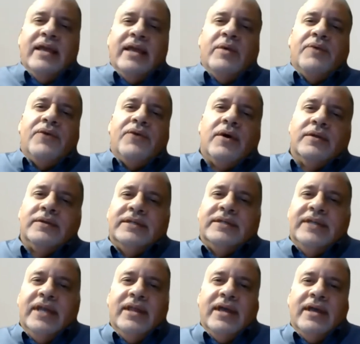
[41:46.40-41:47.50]
think we've all
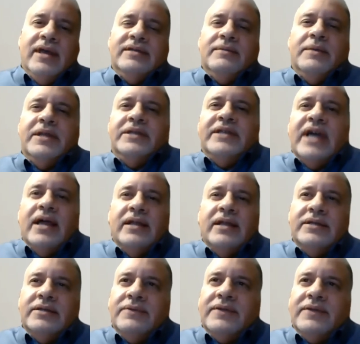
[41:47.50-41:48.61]
seen some of the
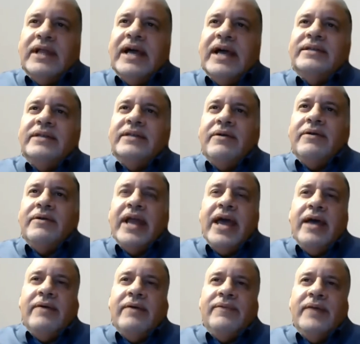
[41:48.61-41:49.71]
challenges over the last year and a
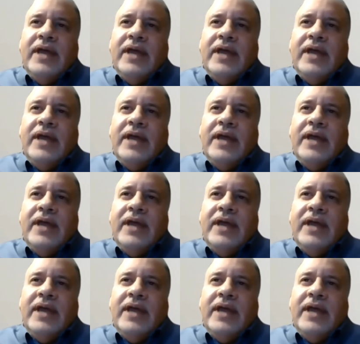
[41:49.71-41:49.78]
half.